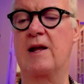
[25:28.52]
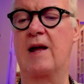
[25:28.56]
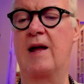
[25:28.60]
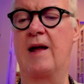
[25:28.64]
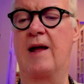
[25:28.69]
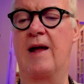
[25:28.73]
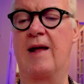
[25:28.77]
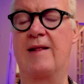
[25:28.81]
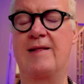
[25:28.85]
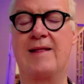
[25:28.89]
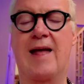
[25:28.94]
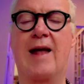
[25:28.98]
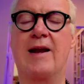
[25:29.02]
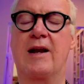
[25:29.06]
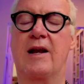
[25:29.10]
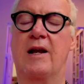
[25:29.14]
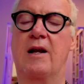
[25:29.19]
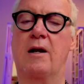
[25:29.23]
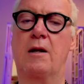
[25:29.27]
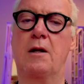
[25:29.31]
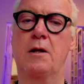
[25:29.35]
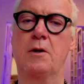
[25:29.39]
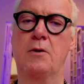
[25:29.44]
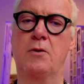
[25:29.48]
and that
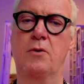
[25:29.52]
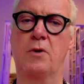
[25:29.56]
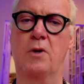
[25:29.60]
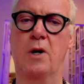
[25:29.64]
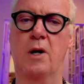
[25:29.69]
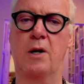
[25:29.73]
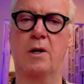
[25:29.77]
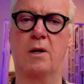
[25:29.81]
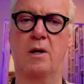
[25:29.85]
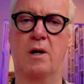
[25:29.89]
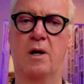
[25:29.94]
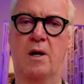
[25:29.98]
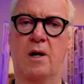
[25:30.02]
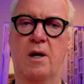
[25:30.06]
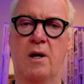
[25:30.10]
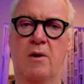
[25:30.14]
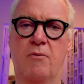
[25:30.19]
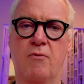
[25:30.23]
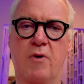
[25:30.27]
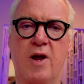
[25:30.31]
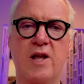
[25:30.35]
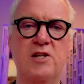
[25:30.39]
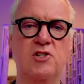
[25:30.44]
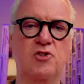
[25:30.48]
included
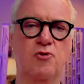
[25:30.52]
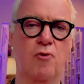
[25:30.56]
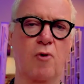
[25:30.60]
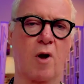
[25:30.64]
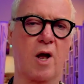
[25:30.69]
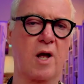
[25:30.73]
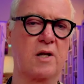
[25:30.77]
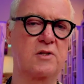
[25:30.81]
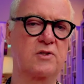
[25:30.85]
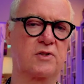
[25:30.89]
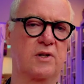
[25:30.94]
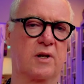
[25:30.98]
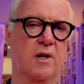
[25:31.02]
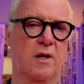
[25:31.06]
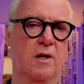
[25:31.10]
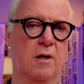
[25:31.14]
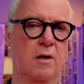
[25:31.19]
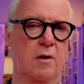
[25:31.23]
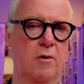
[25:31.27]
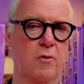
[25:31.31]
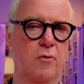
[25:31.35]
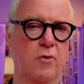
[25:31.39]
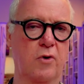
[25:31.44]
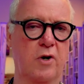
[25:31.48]
restaurants, it
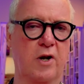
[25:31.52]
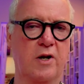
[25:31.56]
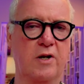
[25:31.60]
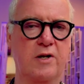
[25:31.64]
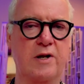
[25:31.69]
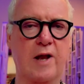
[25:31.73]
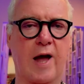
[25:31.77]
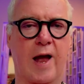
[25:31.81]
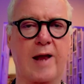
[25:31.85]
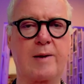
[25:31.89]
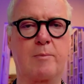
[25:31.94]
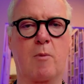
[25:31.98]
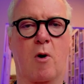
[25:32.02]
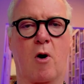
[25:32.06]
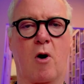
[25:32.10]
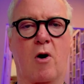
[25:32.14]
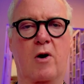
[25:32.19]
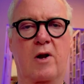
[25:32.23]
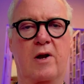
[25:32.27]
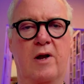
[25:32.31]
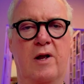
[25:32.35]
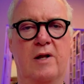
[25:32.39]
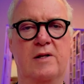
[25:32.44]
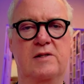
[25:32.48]
included night
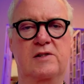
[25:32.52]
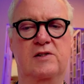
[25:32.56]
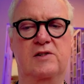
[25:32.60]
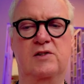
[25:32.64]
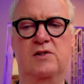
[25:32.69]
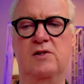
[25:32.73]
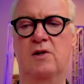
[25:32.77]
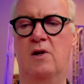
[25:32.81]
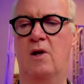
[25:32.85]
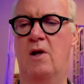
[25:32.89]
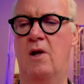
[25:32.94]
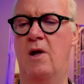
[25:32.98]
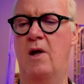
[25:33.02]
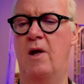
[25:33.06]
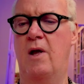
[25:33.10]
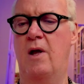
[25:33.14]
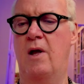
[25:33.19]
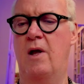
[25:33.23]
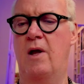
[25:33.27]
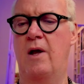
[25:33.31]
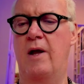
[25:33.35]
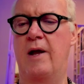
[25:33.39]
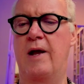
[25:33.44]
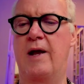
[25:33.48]
markets,
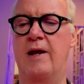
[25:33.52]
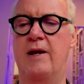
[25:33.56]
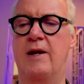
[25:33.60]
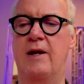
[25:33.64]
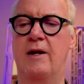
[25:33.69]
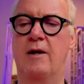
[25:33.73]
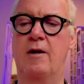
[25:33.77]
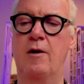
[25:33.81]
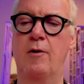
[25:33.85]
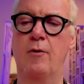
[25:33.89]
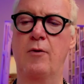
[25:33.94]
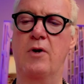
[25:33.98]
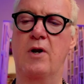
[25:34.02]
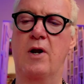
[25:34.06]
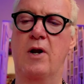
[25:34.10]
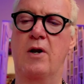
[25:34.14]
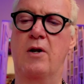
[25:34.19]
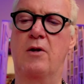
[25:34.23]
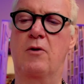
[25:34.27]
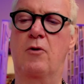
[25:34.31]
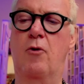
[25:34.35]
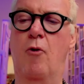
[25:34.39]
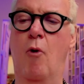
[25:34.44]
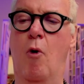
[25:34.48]
it
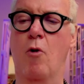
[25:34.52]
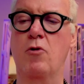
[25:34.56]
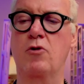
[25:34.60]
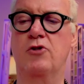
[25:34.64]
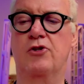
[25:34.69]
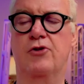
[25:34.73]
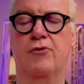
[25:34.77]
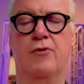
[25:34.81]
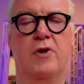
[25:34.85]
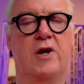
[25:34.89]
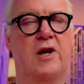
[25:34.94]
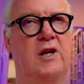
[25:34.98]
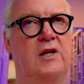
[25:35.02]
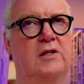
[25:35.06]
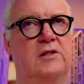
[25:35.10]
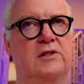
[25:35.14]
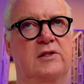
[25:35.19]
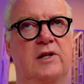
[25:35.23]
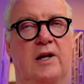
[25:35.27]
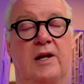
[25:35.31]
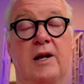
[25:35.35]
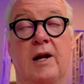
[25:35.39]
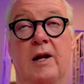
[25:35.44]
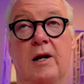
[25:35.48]
included
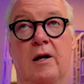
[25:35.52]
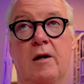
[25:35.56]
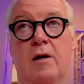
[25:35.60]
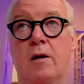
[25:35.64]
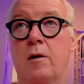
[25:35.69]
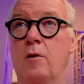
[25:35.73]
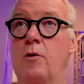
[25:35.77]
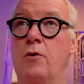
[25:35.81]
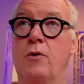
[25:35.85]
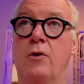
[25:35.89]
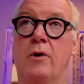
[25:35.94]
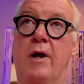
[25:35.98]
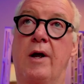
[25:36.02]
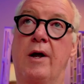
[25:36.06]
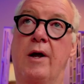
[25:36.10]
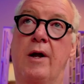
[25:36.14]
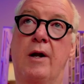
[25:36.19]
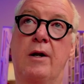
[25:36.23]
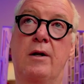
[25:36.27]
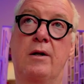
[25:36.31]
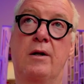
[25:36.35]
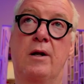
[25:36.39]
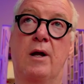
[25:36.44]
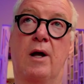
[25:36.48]
groceries, it
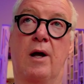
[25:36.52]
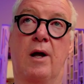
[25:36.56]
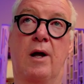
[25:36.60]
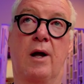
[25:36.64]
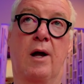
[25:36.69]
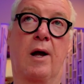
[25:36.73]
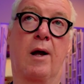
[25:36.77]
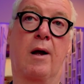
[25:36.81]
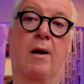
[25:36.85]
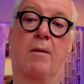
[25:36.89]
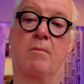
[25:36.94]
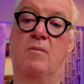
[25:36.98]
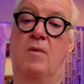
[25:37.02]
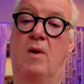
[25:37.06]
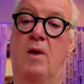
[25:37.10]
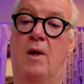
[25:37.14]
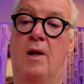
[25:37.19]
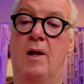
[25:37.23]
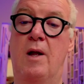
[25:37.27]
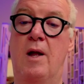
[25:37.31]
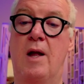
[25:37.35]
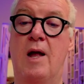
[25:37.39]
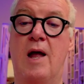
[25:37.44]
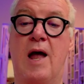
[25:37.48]
included
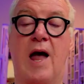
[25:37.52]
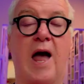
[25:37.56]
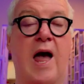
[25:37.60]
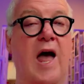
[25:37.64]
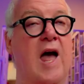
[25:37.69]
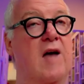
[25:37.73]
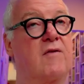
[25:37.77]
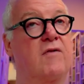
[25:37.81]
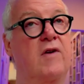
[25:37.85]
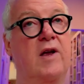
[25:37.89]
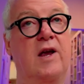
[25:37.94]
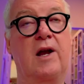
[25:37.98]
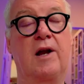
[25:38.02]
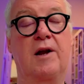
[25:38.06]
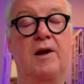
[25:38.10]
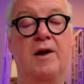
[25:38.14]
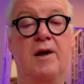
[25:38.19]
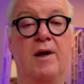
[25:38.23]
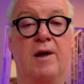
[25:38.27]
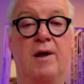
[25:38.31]
having